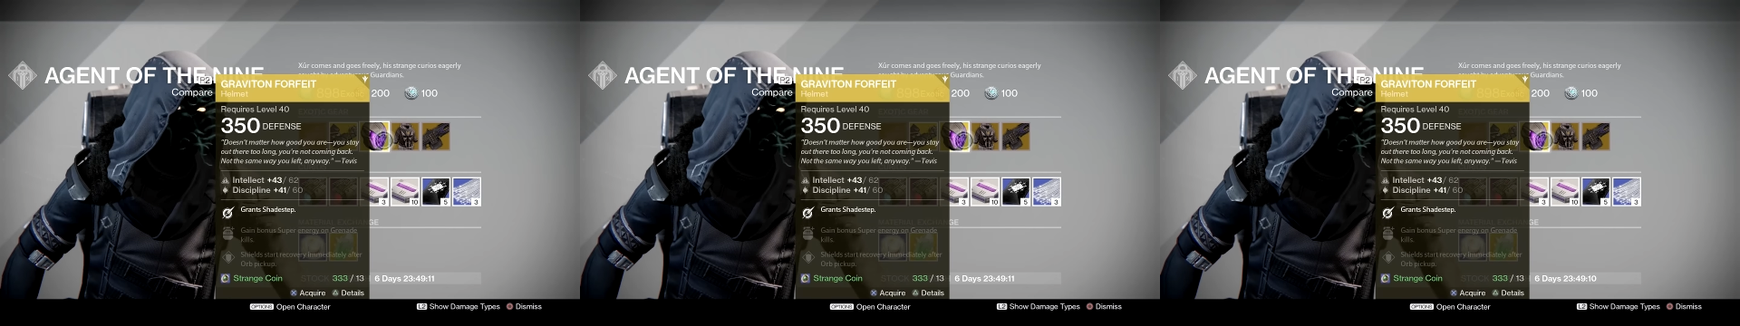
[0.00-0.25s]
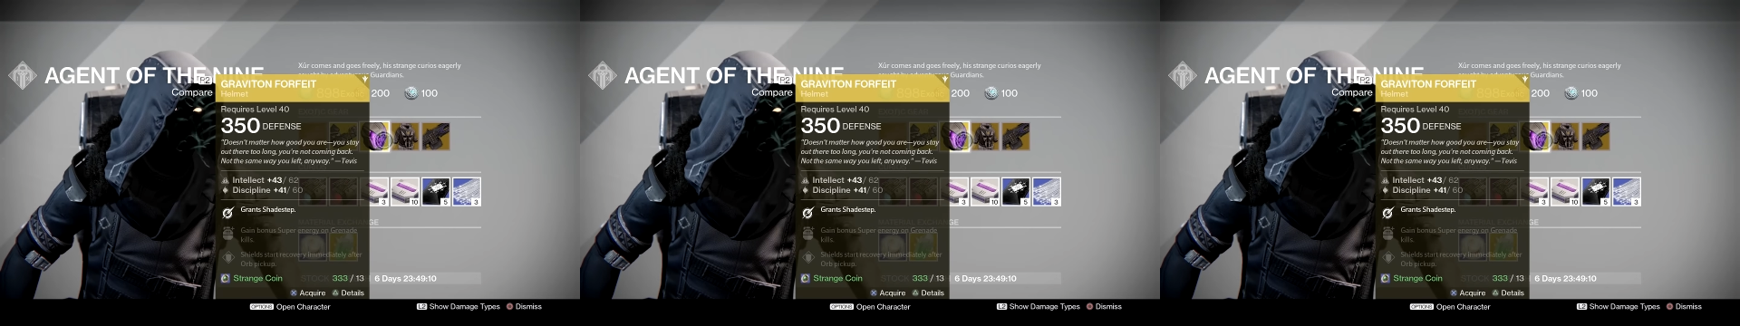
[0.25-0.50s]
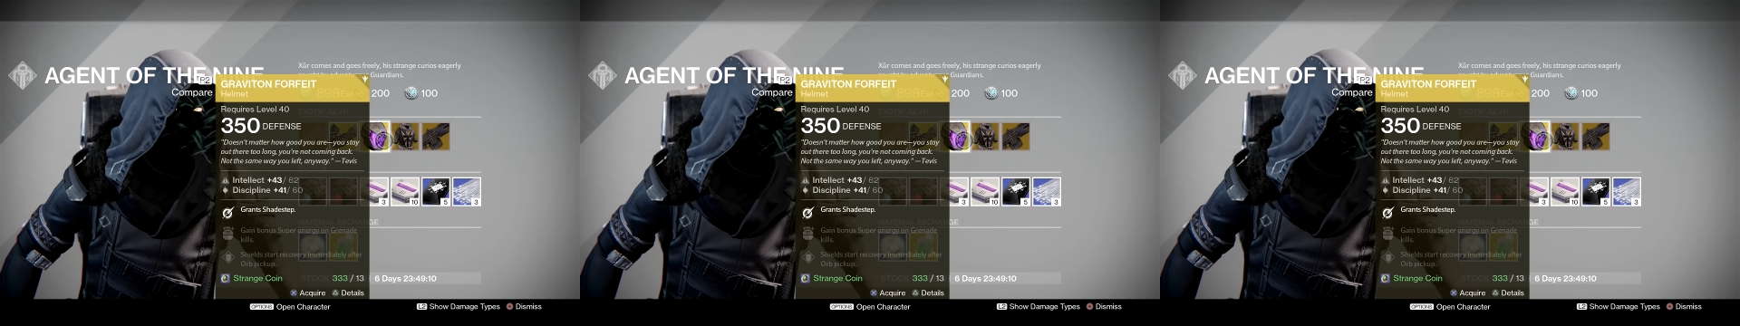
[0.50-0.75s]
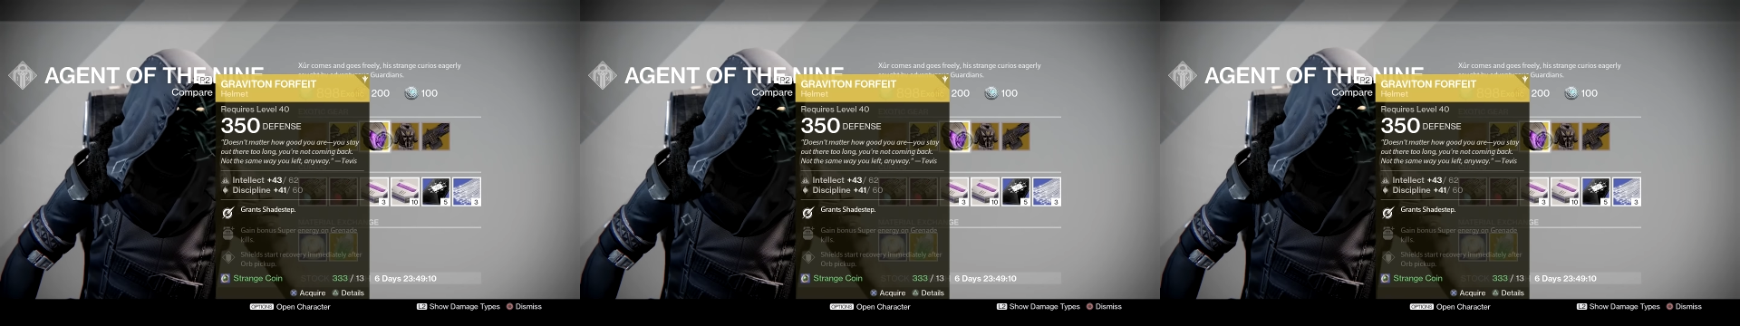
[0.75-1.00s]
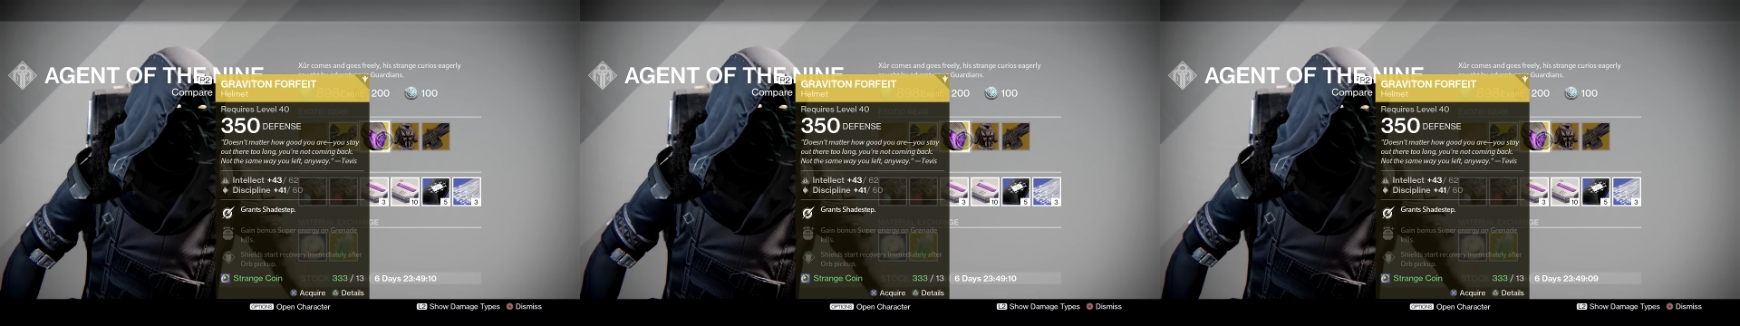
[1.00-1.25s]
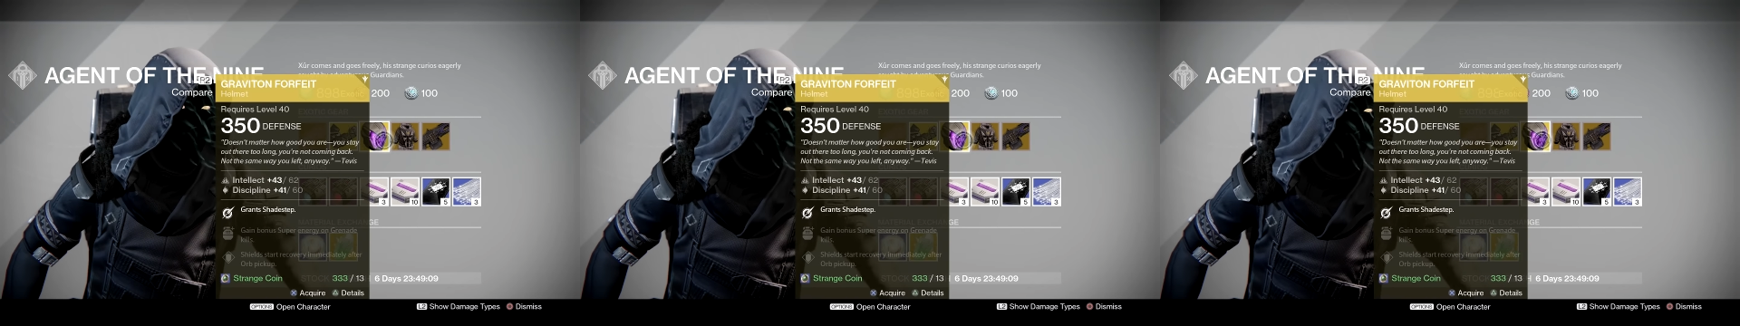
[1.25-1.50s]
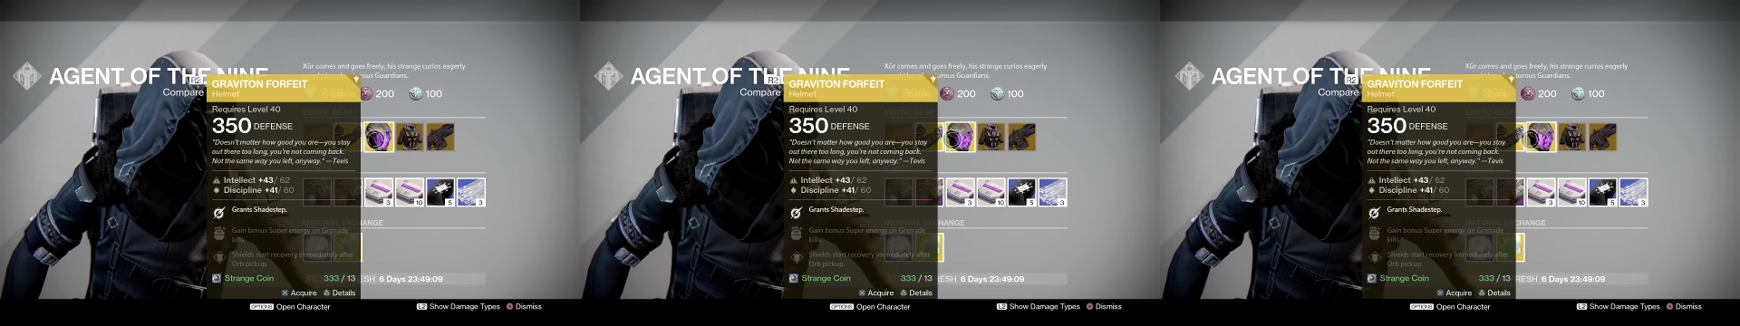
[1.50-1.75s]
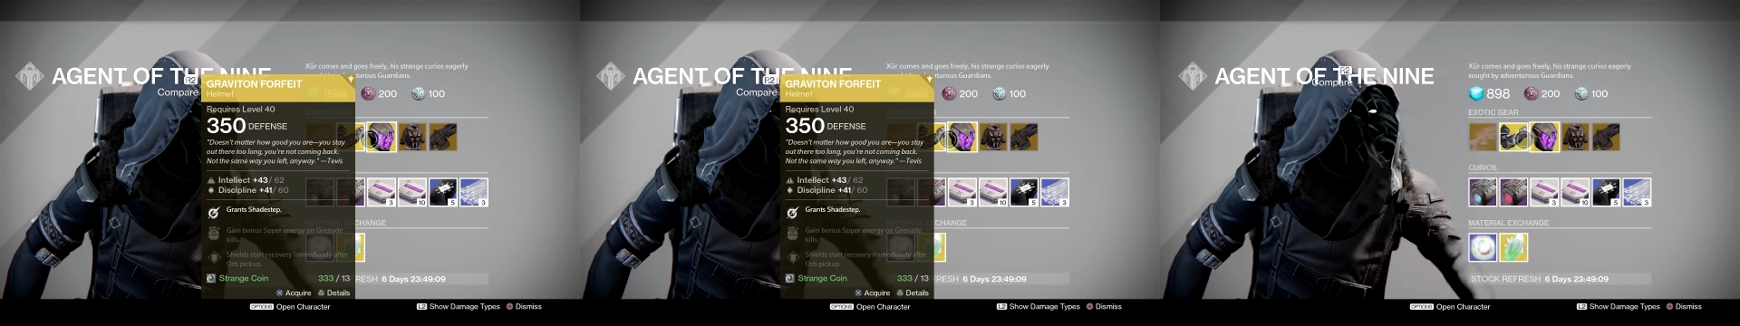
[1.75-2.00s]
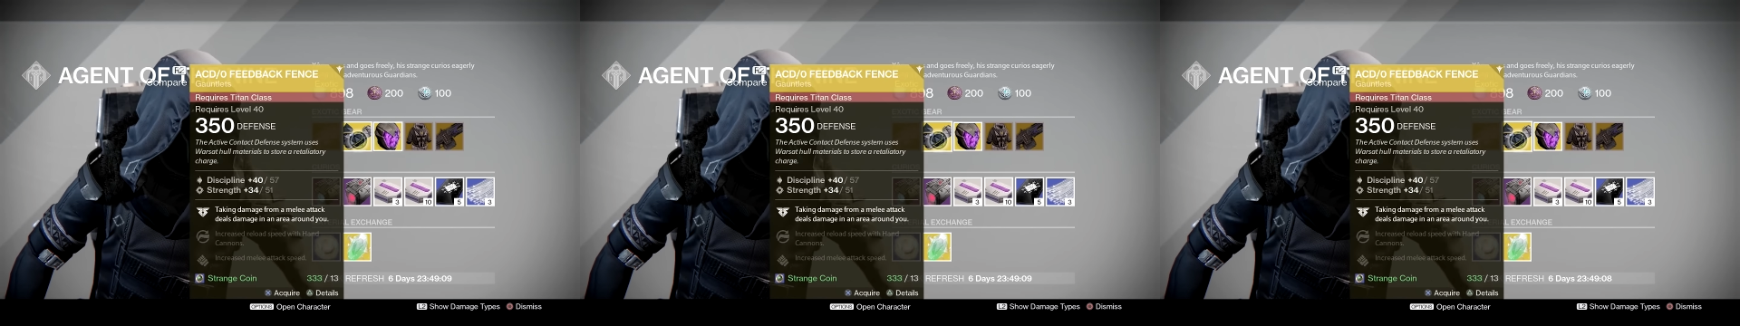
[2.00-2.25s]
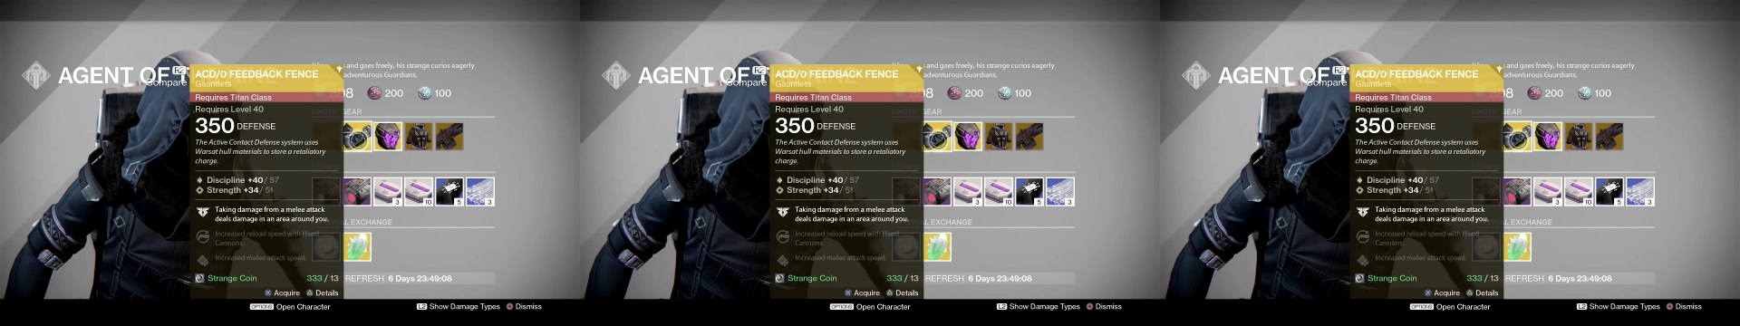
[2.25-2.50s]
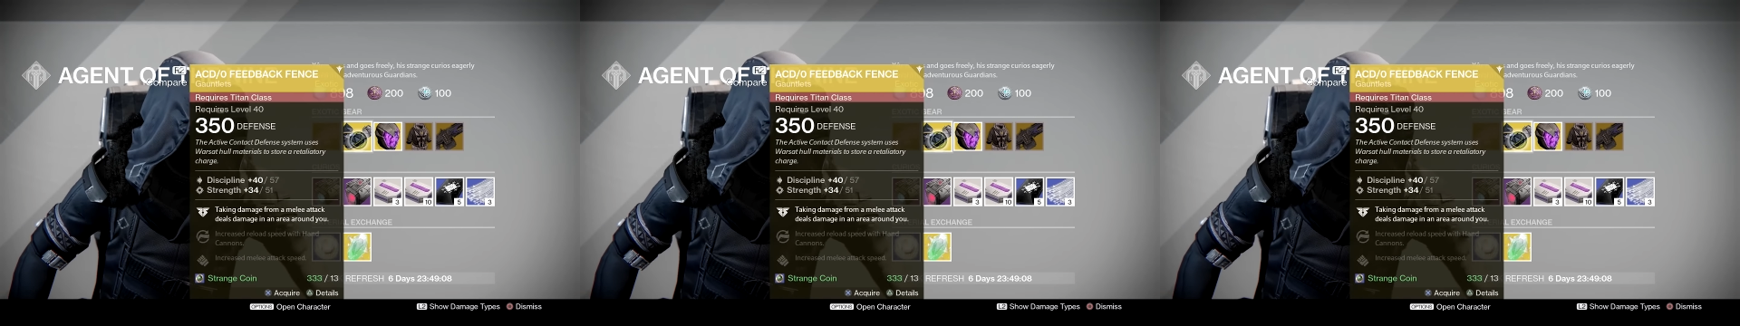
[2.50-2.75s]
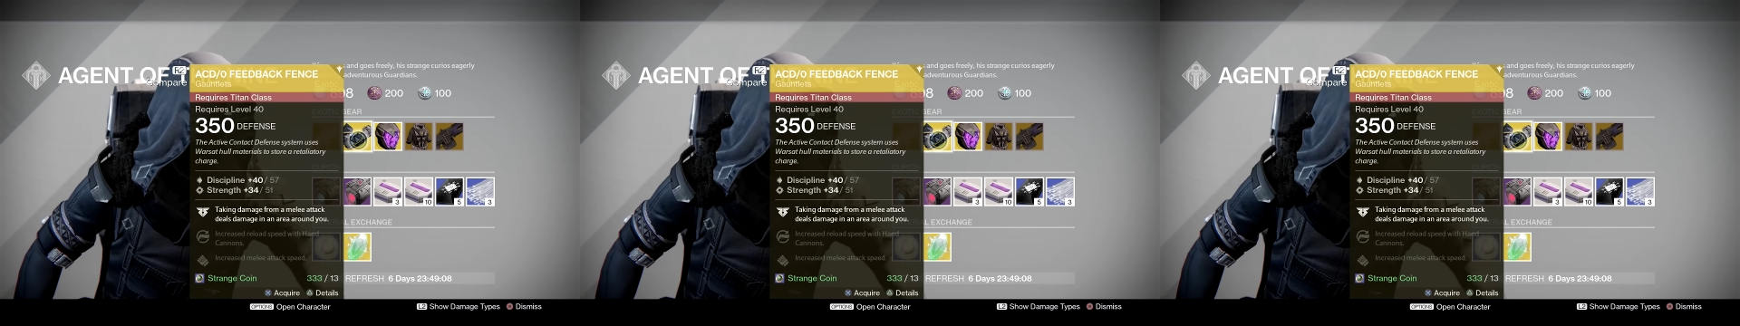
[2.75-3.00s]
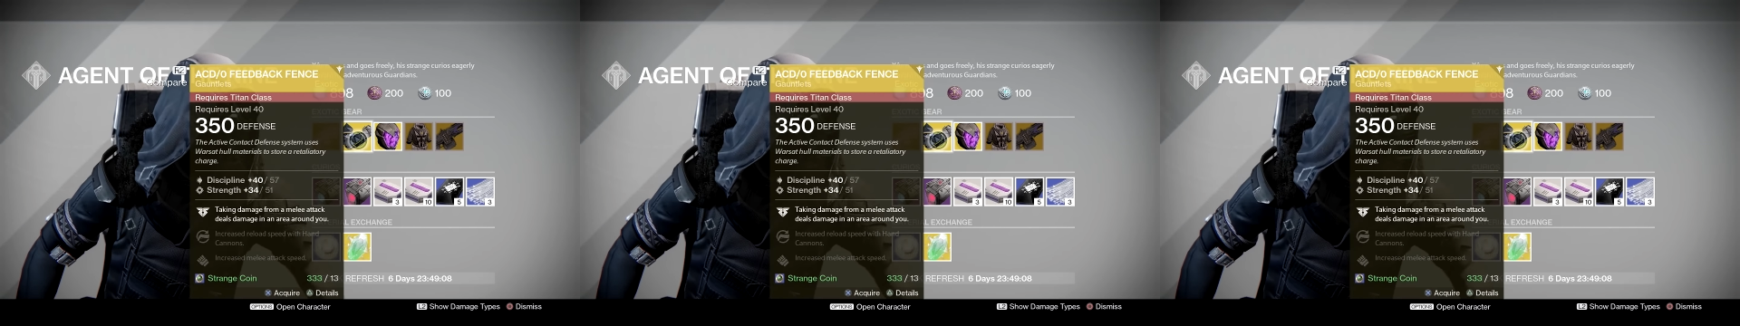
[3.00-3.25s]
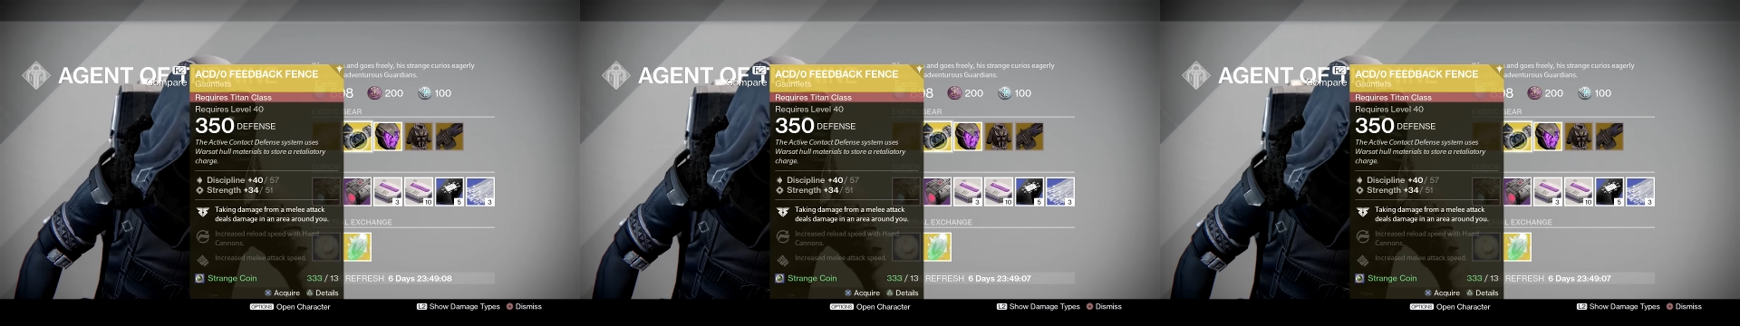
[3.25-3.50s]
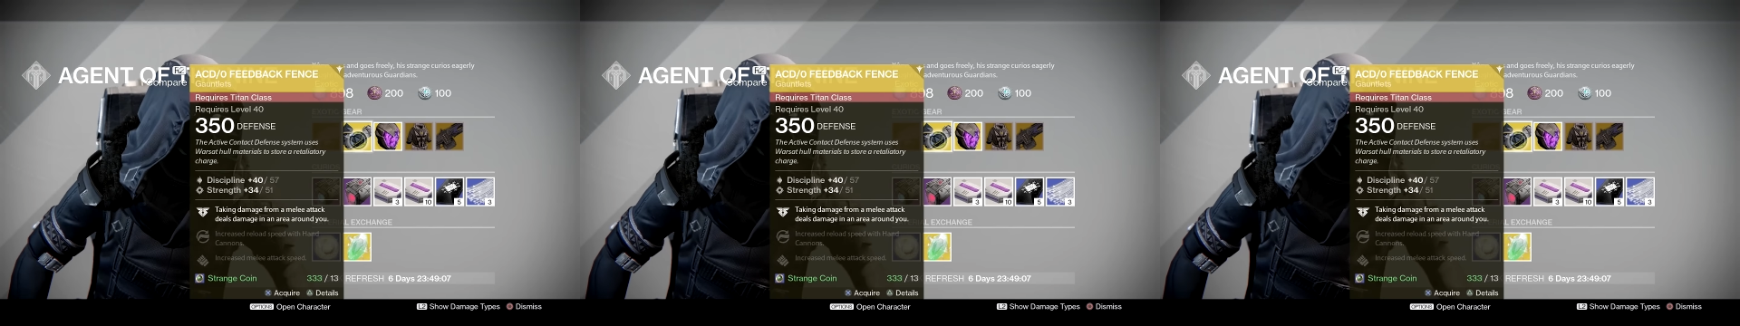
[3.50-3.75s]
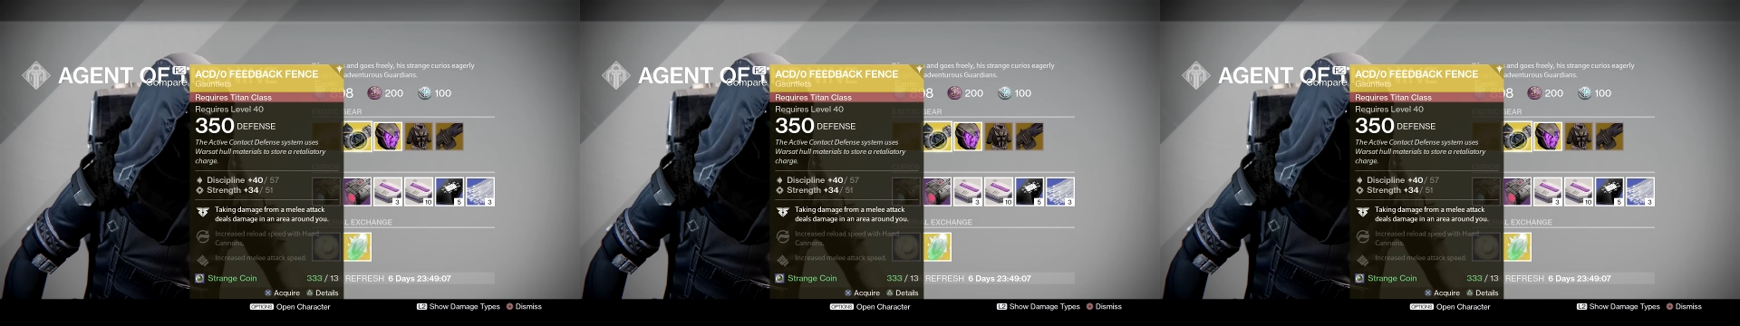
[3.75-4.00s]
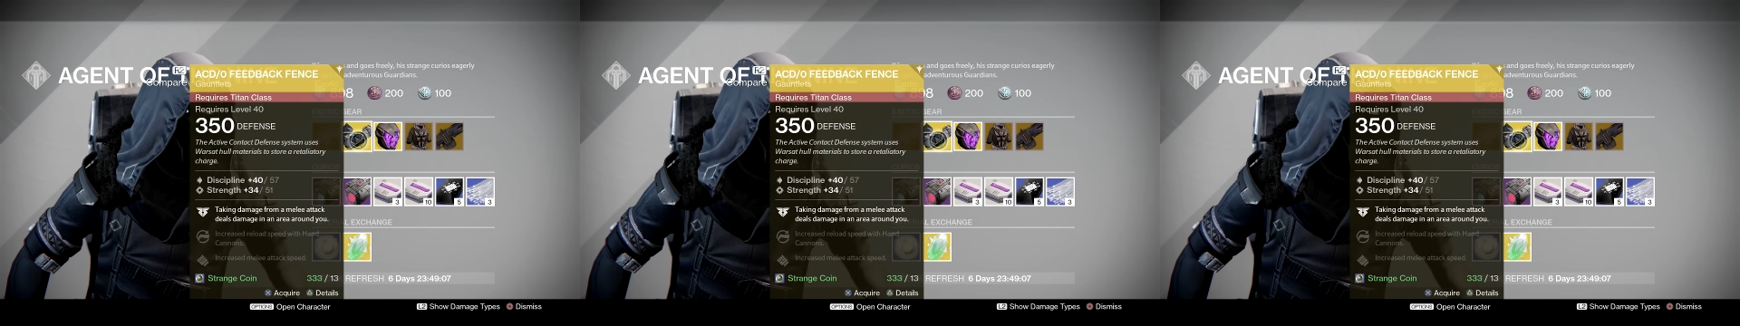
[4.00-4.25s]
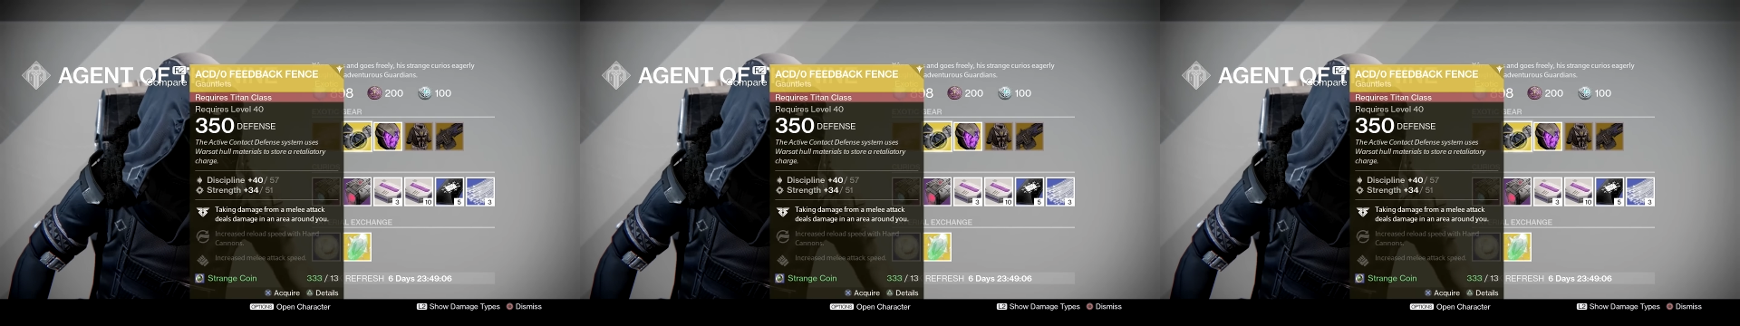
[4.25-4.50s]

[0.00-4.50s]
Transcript: (no speaker visible)